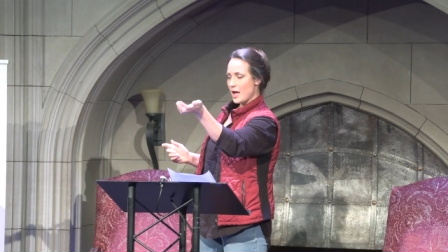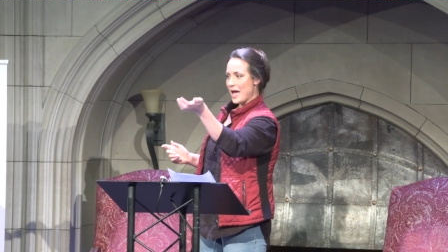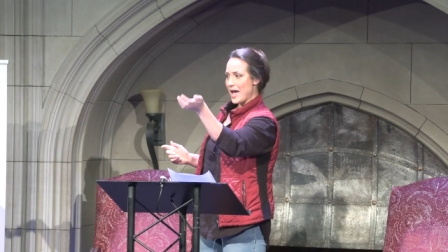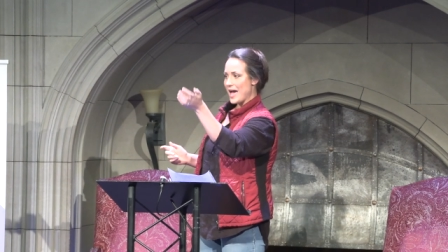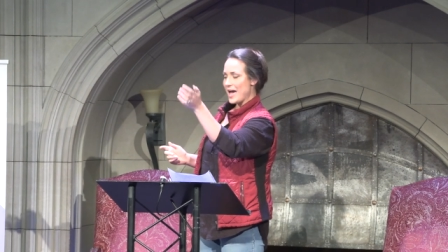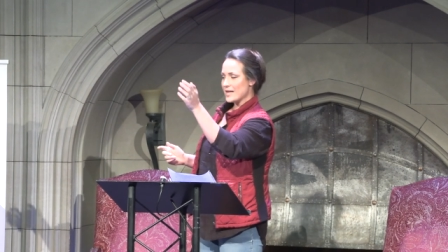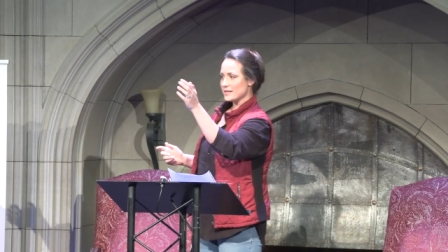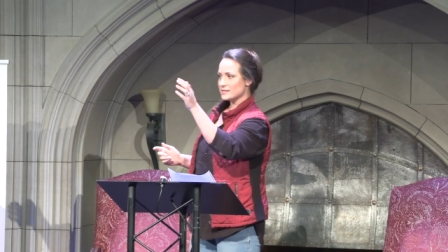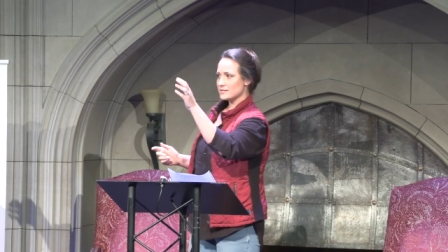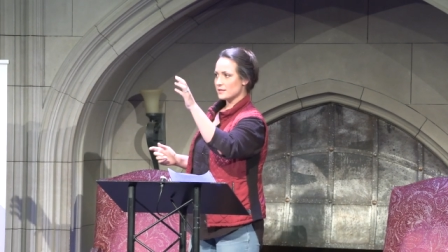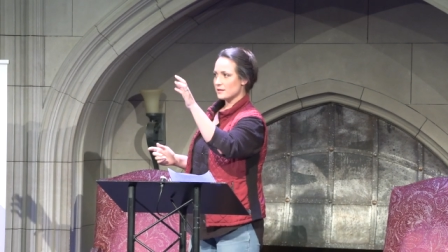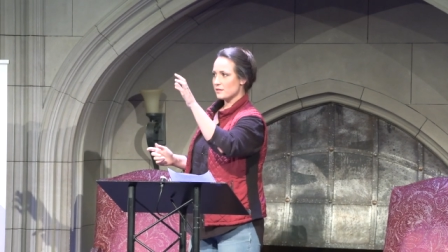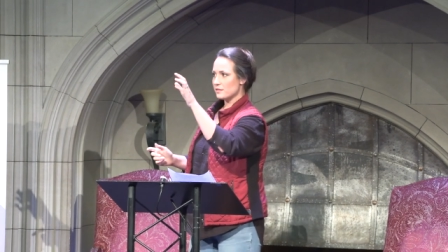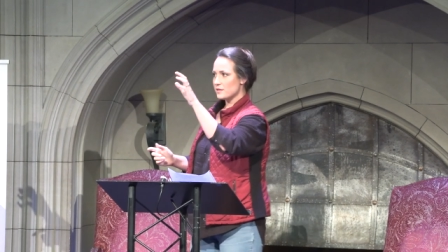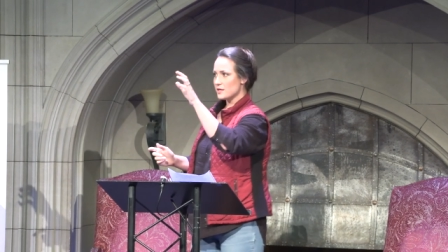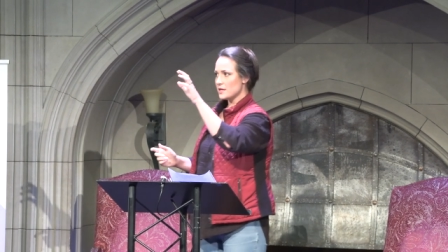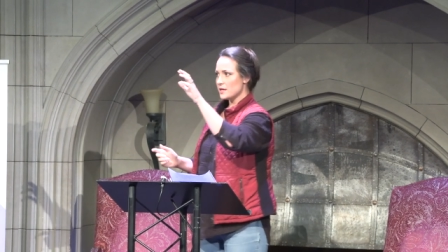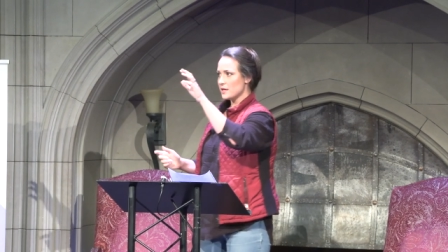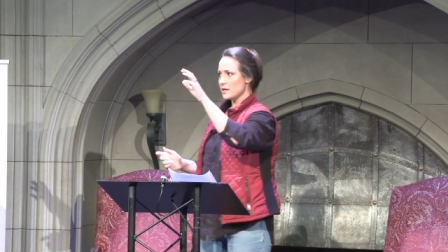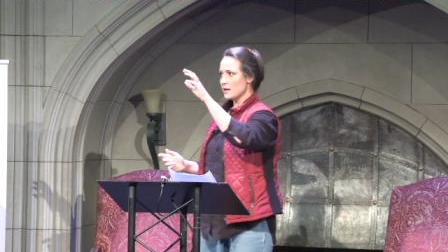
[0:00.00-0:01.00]
as
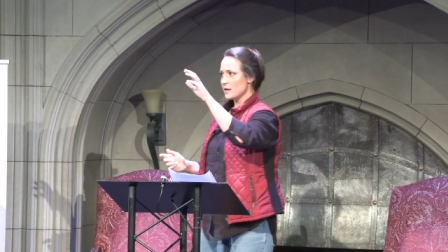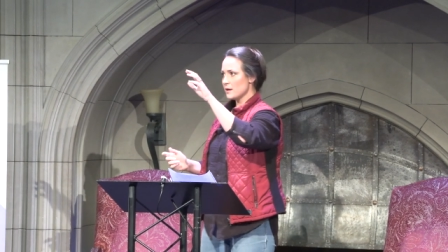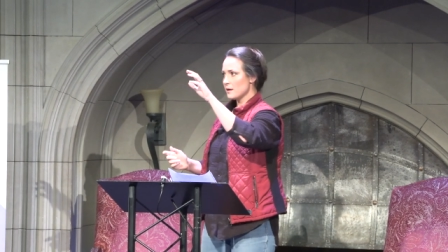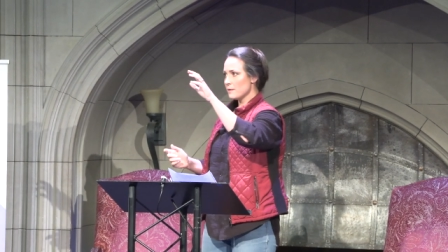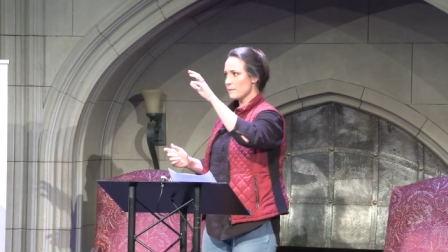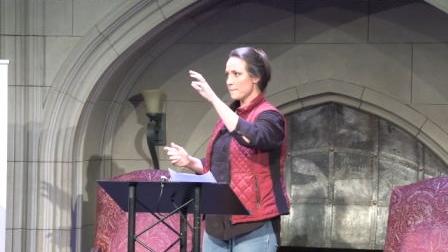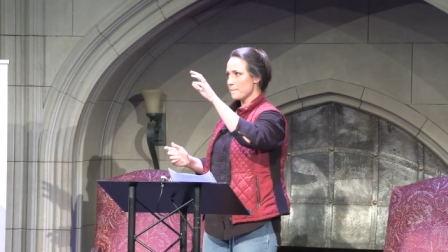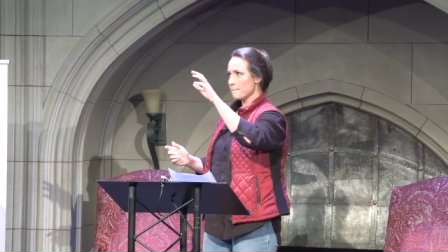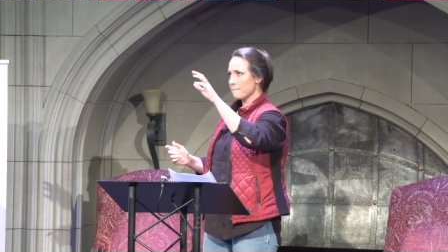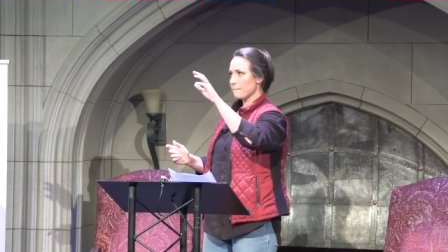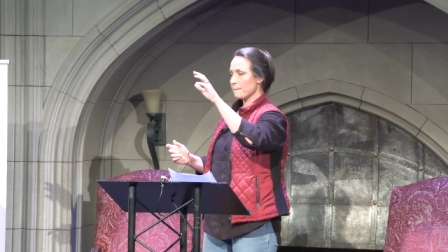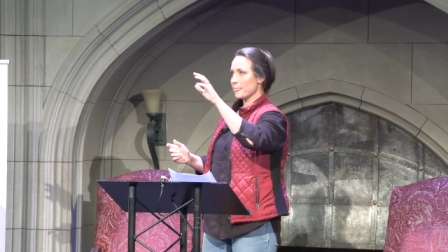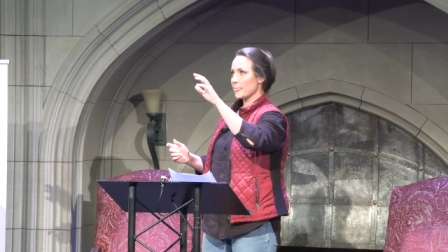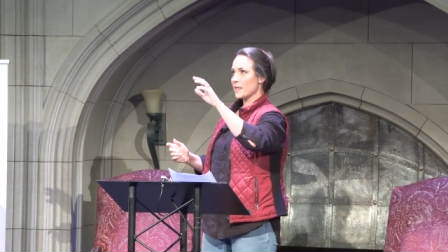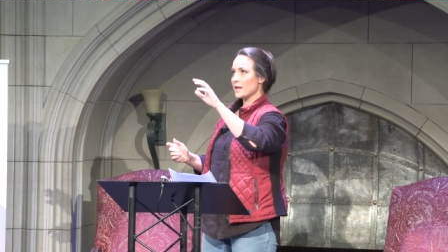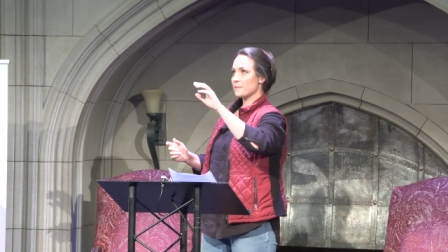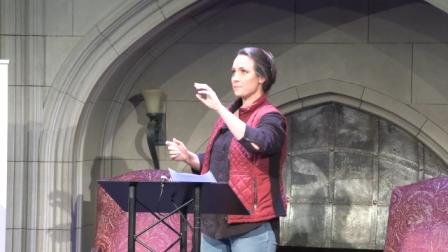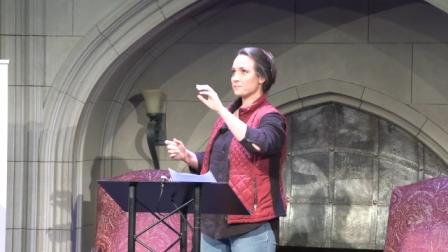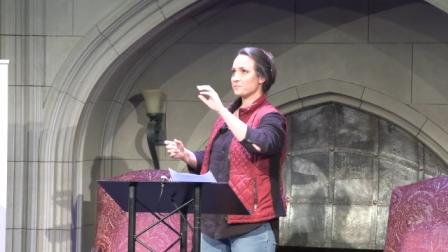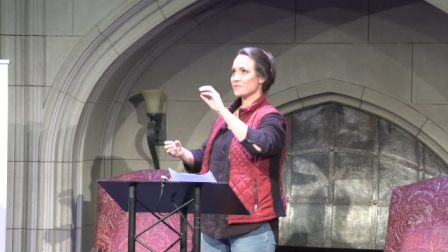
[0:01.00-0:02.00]
the
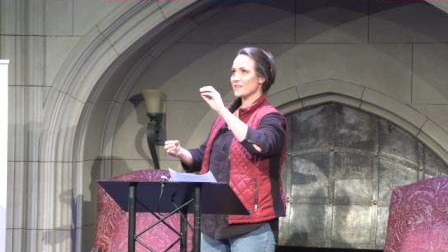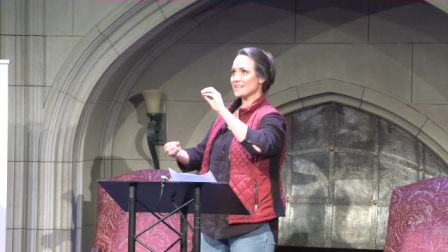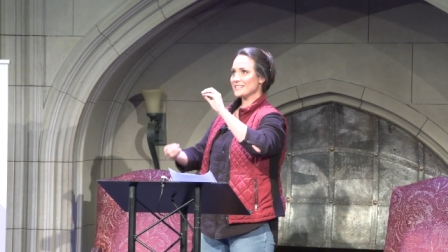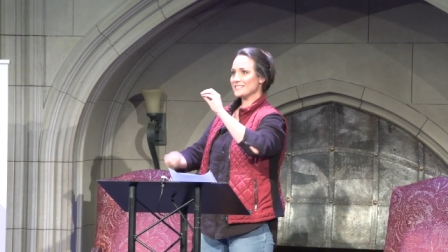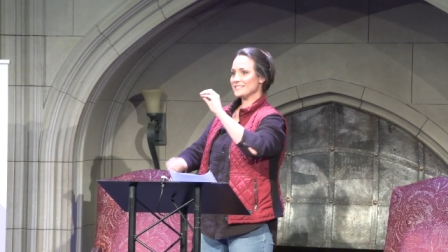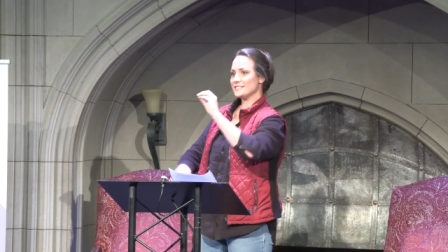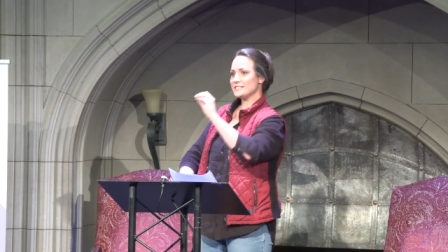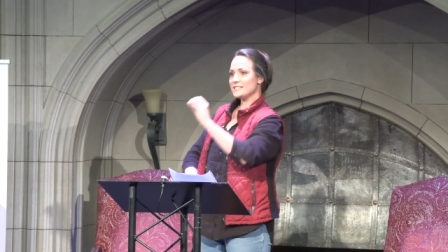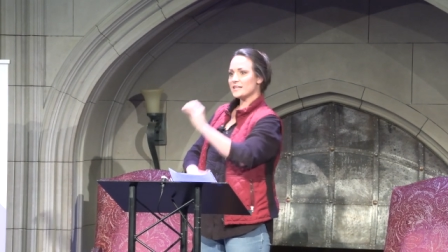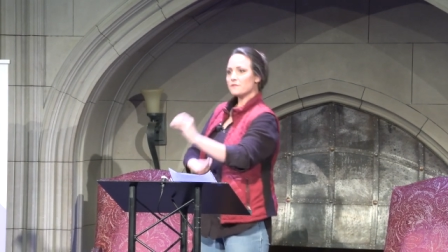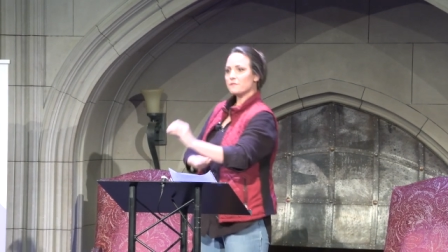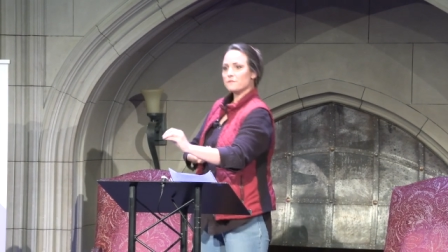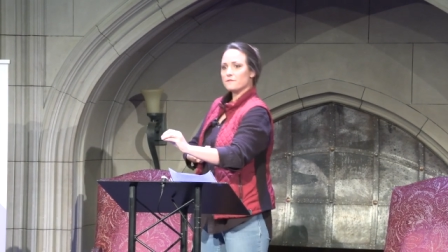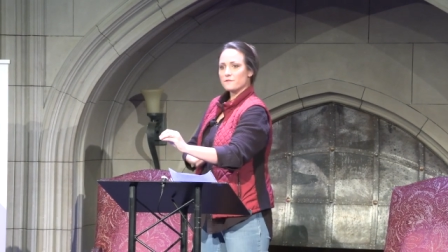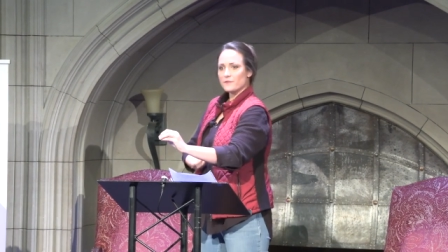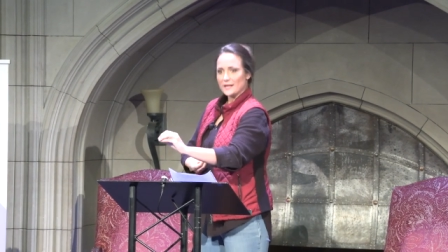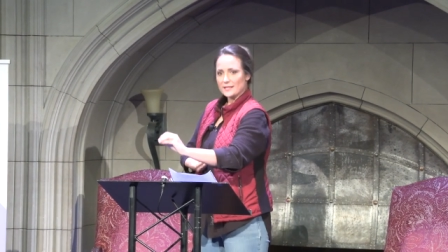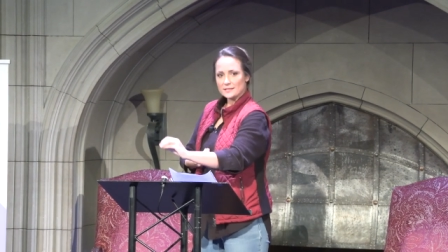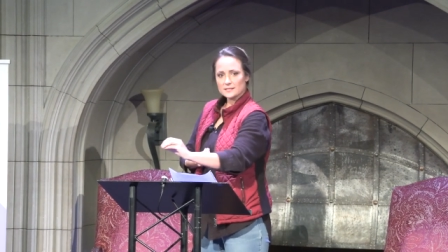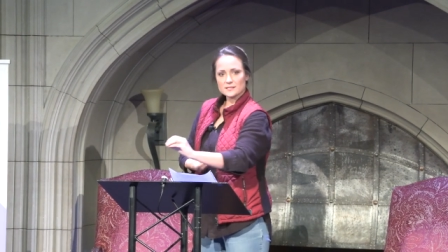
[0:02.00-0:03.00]

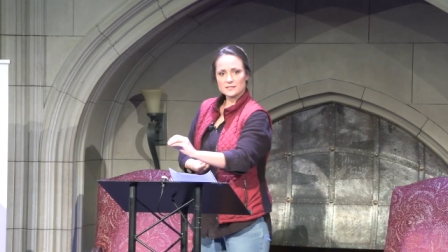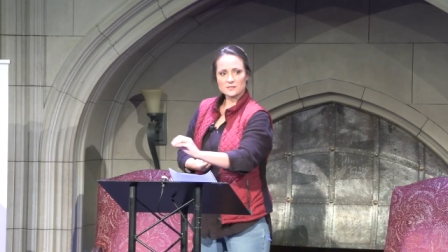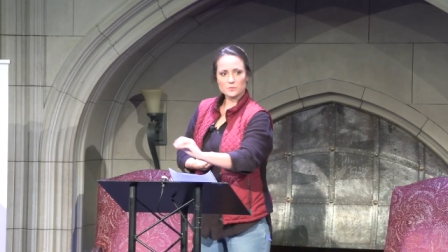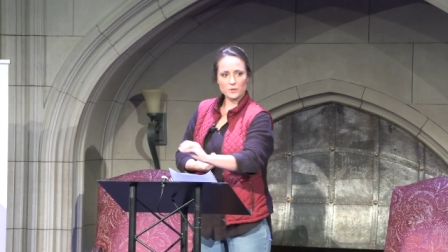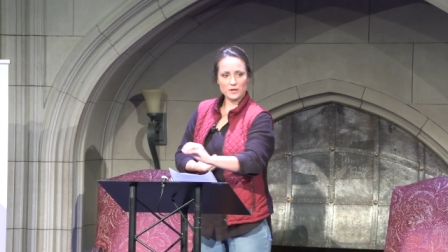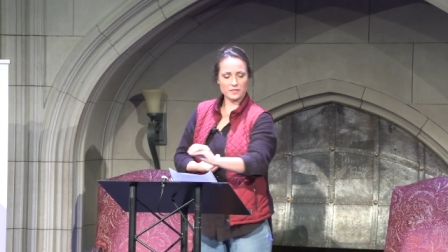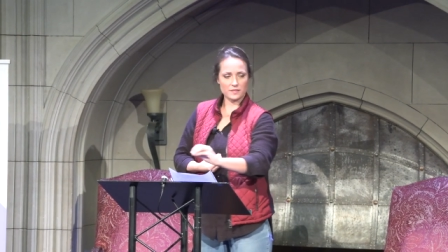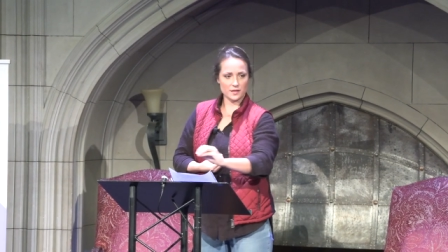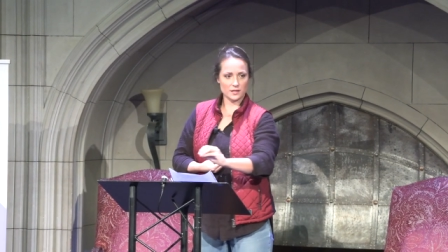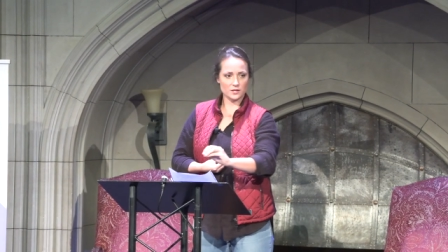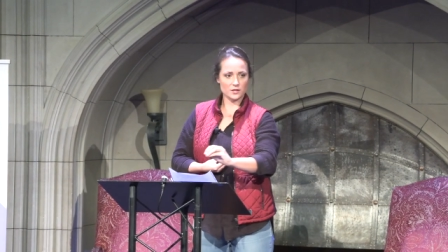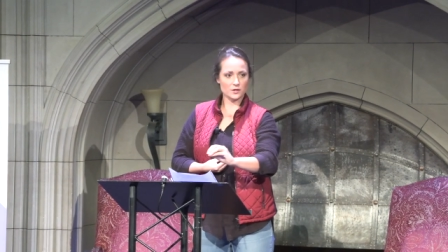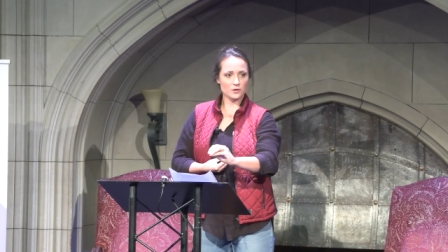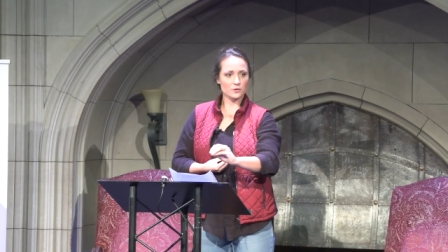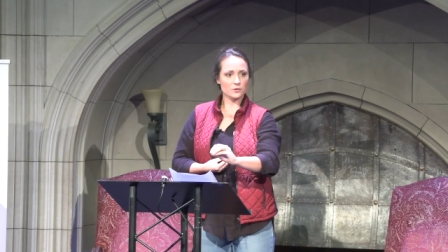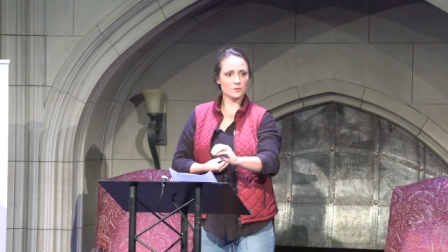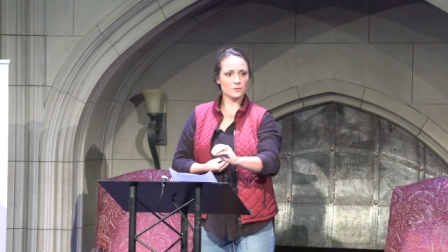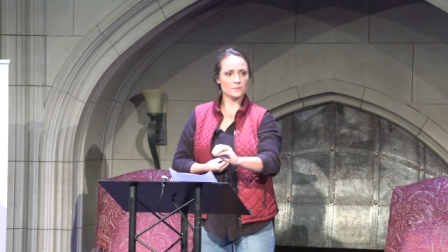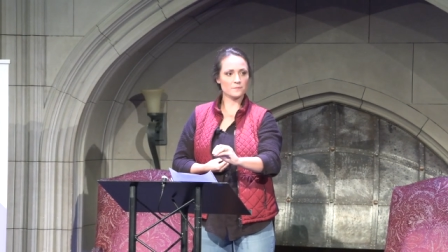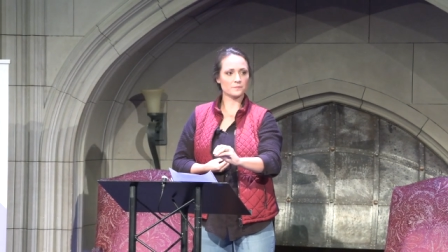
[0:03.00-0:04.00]
difference within
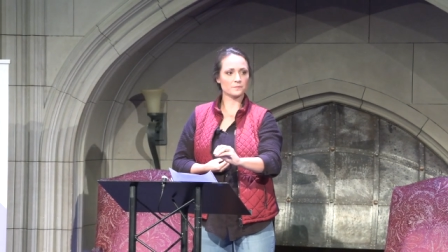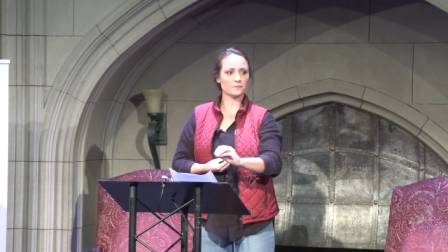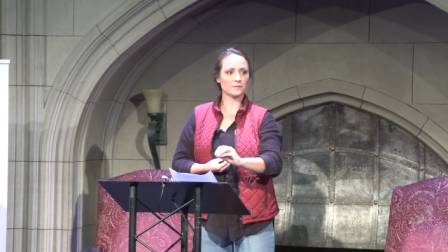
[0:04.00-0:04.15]
you,